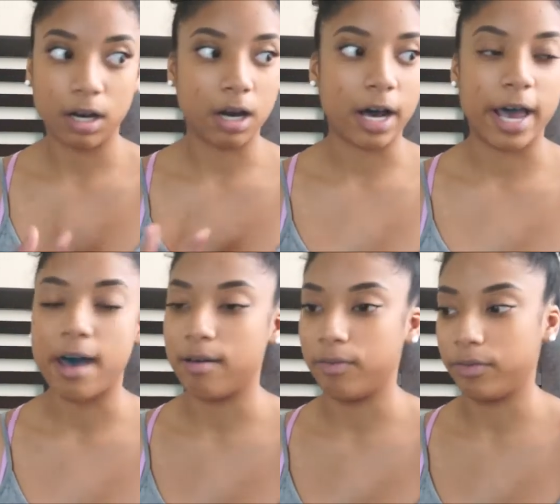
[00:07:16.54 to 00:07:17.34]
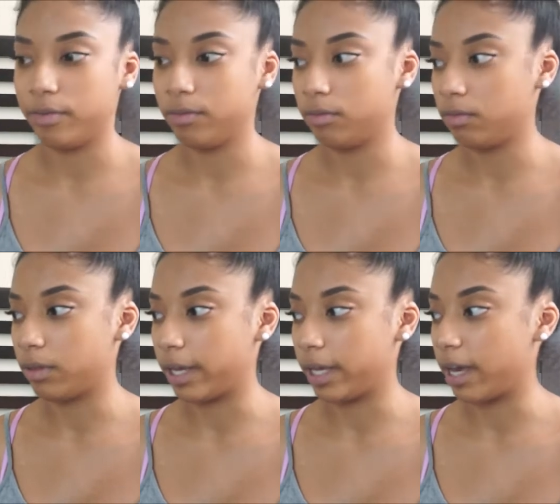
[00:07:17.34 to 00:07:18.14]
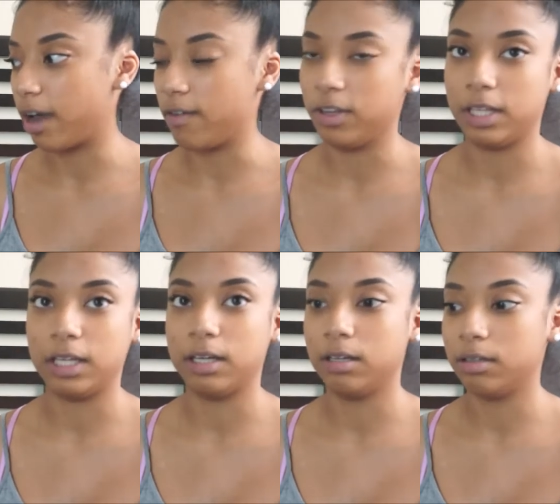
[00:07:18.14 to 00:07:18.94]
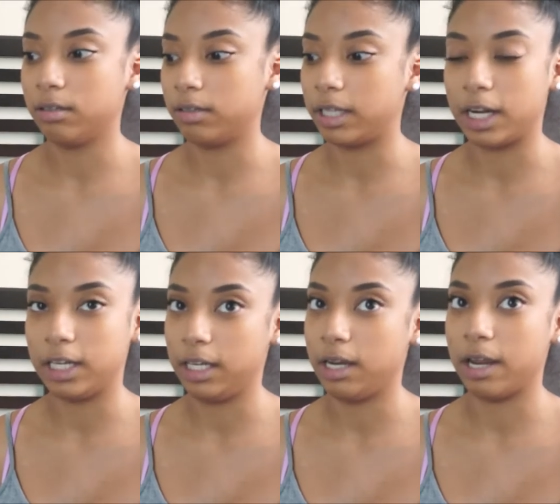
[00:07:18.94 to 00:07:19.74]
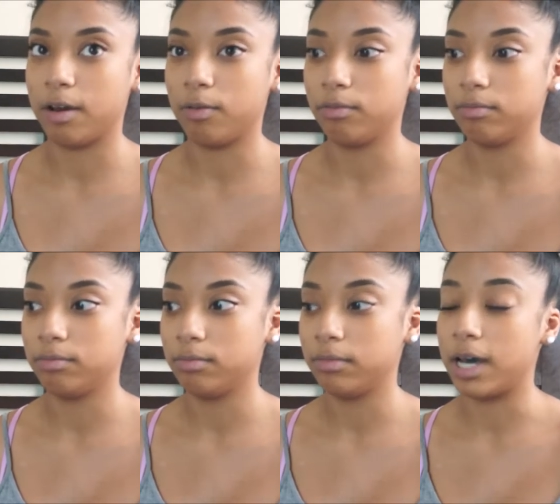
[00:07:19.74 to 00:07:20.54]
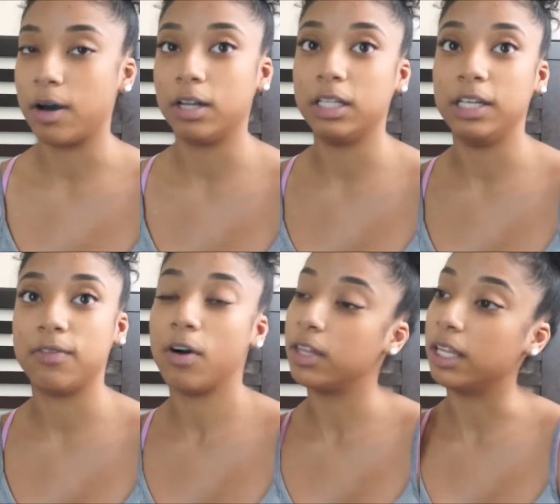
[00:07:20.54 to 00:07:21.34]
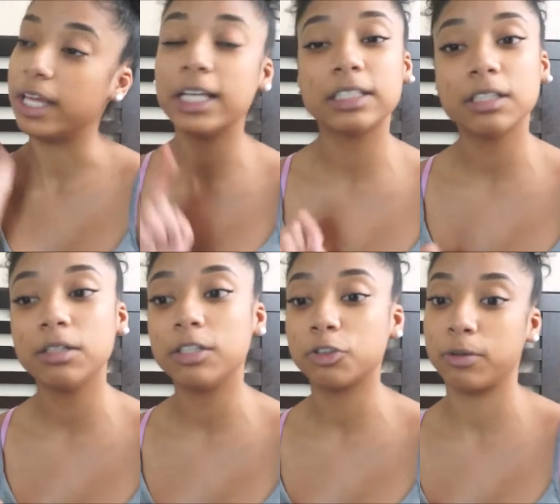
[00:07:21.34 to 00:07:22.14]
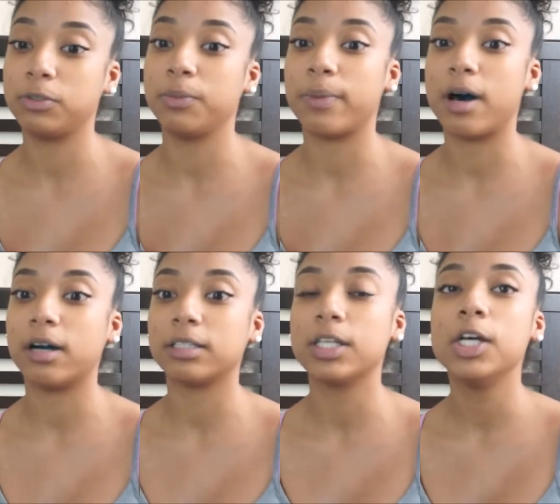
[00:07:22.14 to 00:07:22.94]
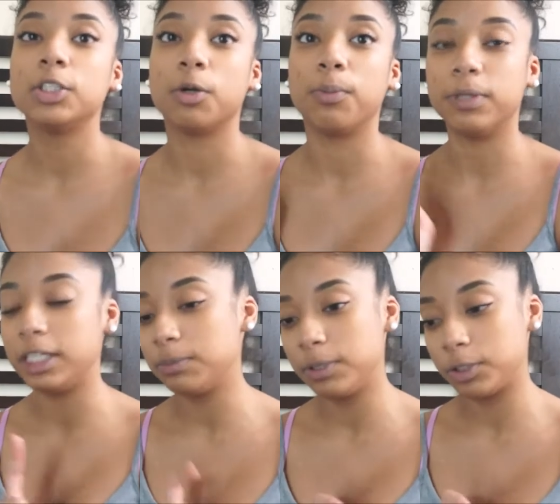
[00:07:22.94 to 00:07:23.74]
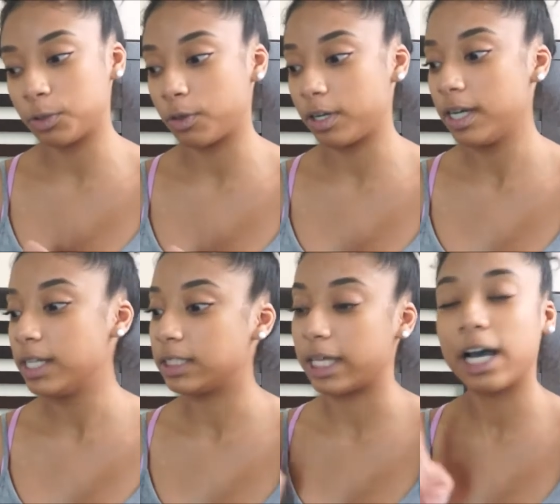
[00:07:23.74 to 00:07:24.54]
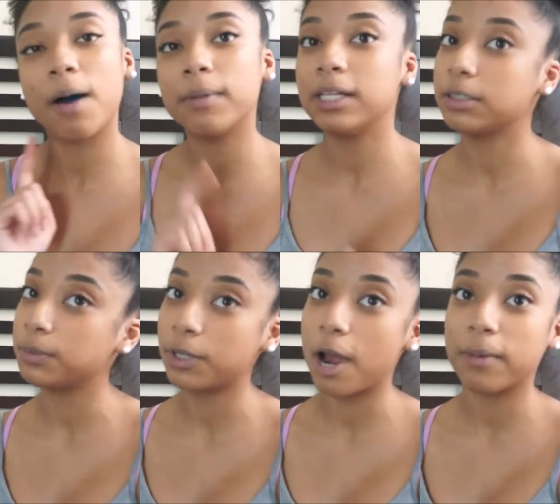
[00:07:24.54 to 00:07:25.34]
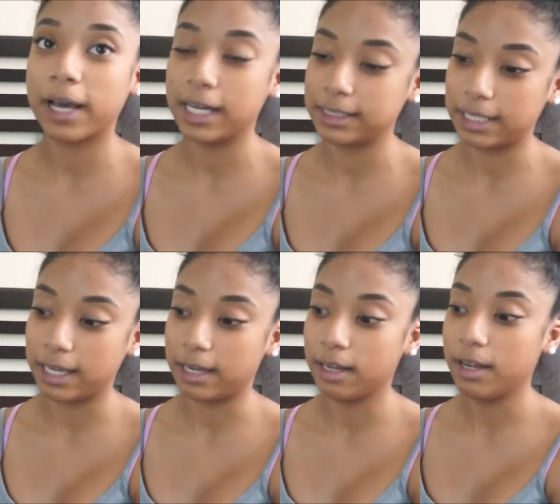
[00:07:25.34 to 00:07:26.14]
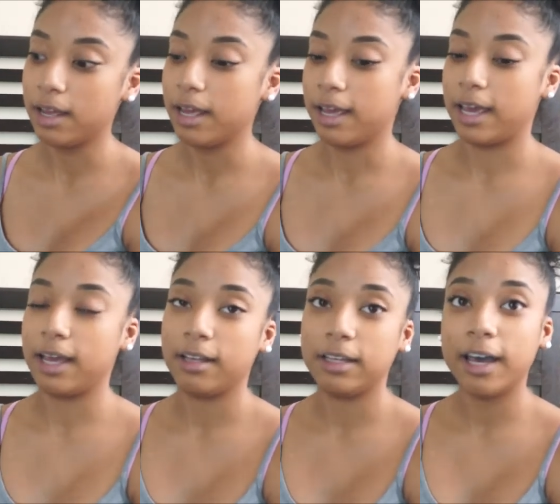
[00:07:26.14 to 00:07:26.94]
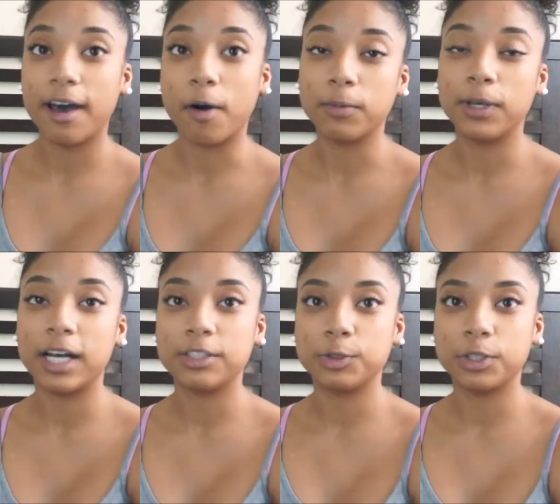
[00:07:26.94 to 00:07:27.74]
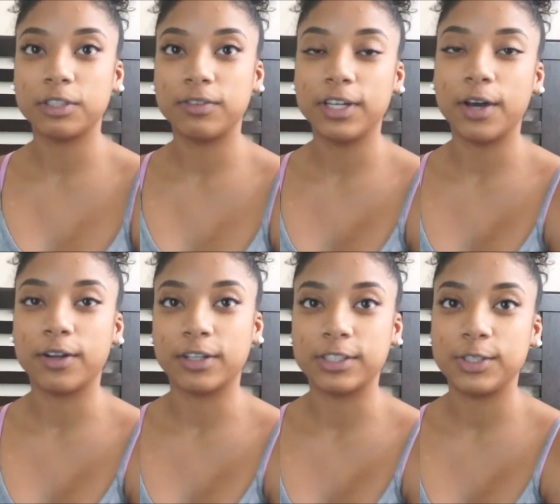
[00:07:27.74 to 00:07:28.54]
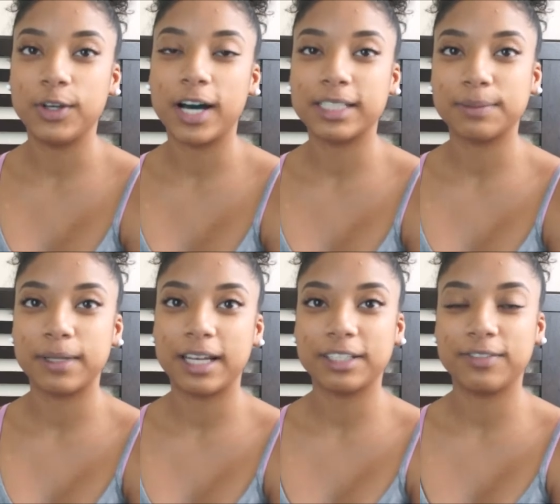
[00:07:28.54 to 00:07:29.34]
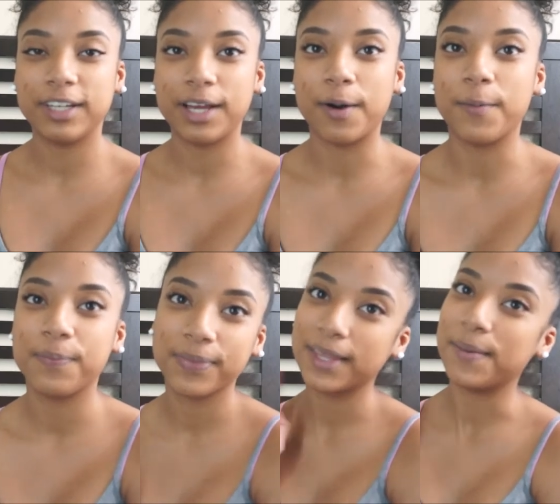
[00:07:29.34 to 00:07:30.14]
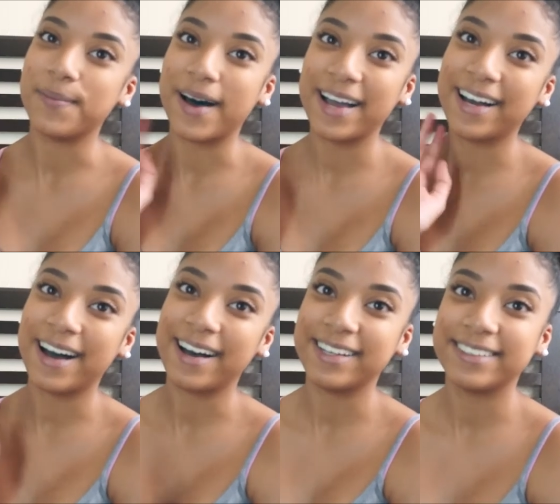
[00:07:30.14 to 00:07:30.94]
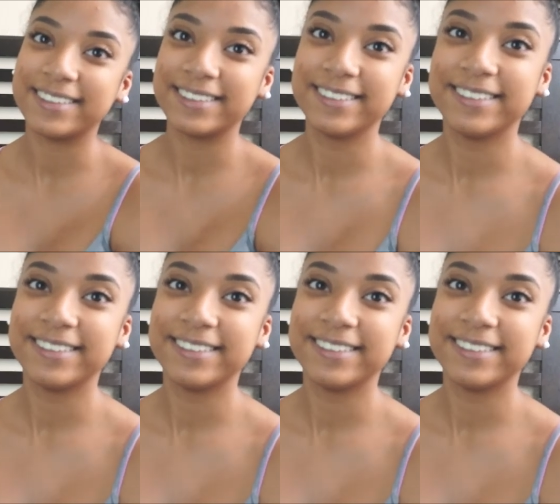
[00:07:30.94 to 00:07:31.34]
I have like everything that I need now. I'm going to leave the links in the description box, so please be sure to like, comment, and subscribe like I said. And yeah, I hope that you guys enjoyed this video, and I'll see you guys in my next video. Bye guys.